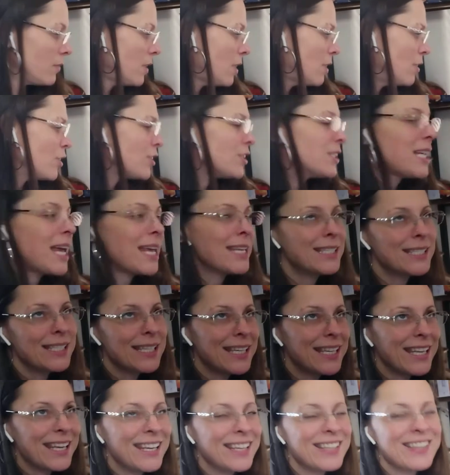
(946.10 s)
Your
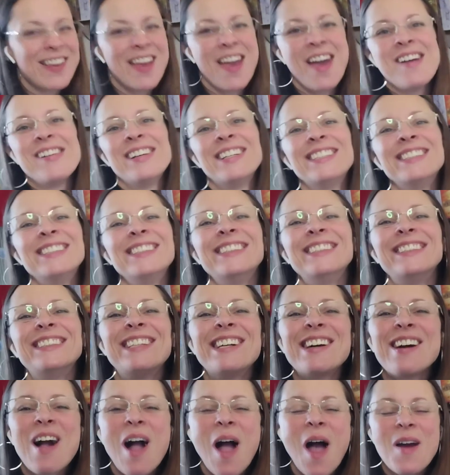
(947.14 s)
destiny.
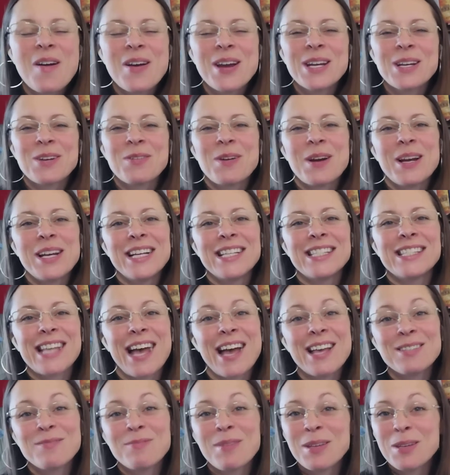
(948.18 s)
All right, Aquarius, that
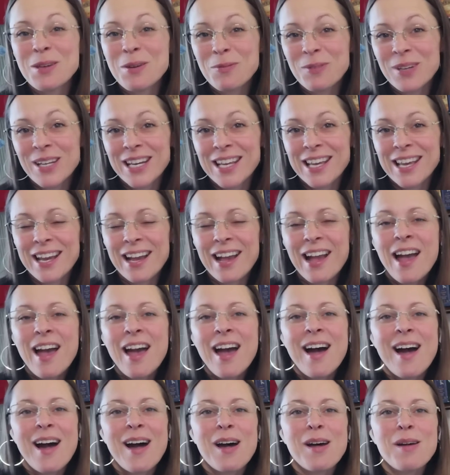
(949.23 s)
has been your reading.
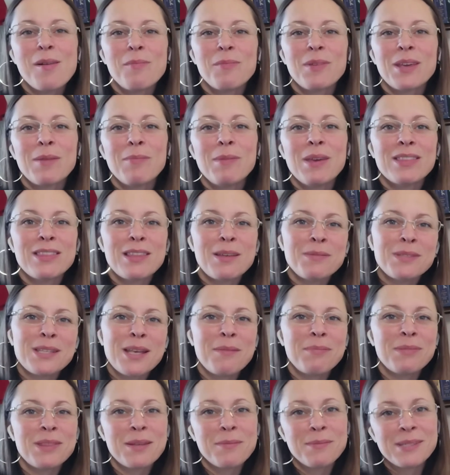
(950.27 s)
Give me a thumbs
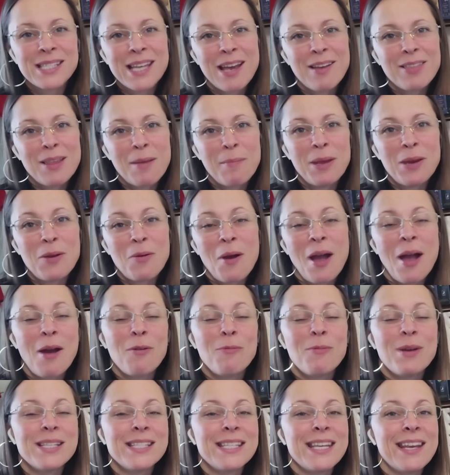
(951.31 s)
up, thumbs down. Let me know how
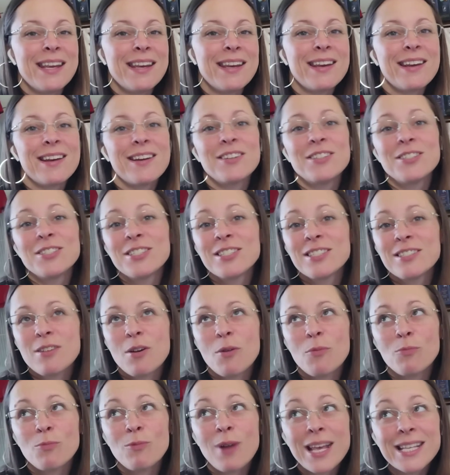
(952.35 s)
it
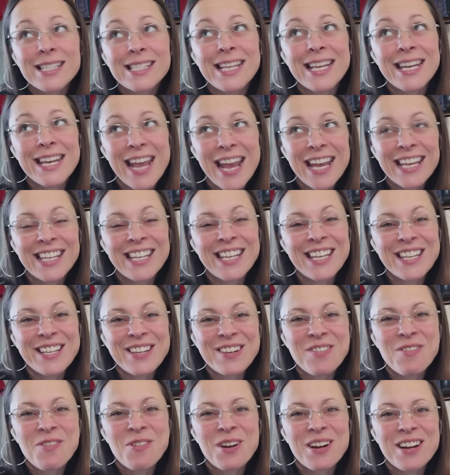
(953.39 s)

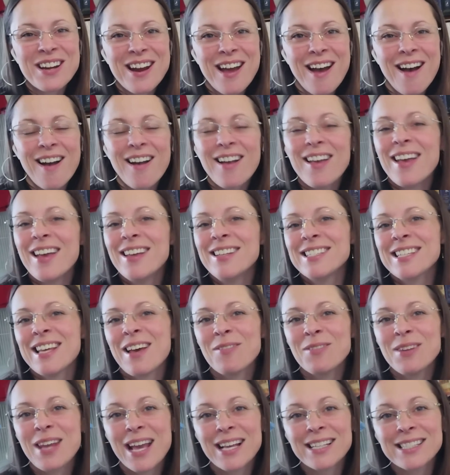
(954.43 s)
resonated or not. Until
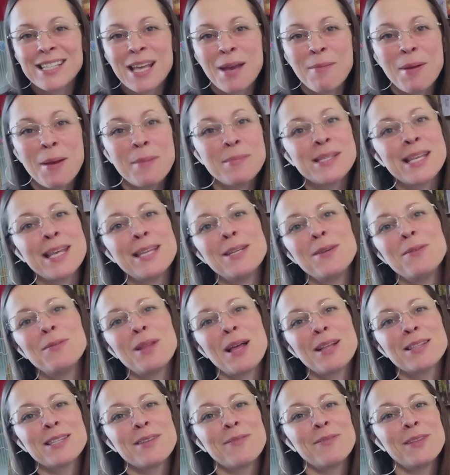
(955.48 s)
next time, I'm sending you
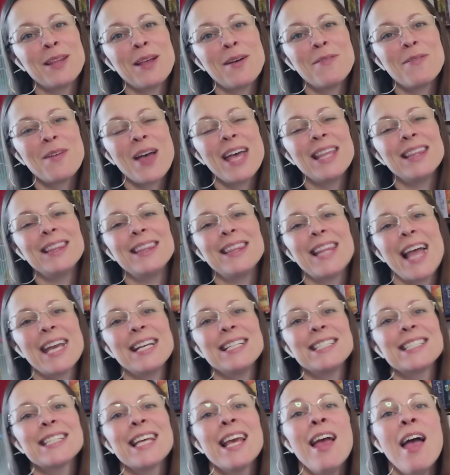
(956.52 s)
lots of love and light.
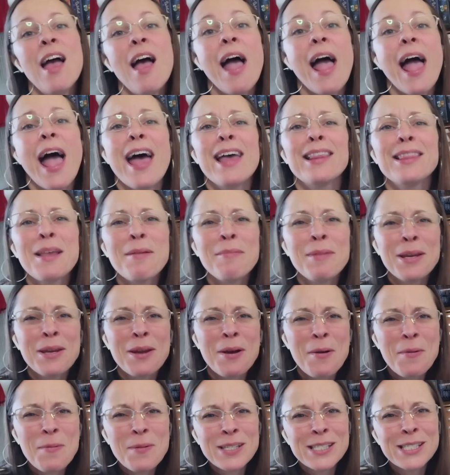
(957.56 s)
And let me
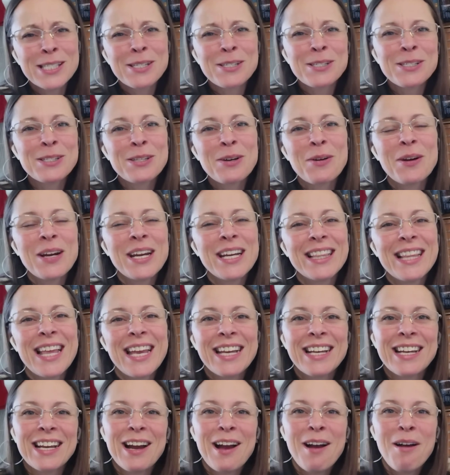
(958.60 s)
know what's your story.
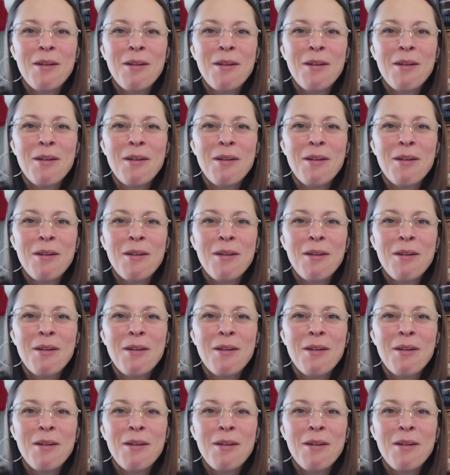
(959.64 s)
Like,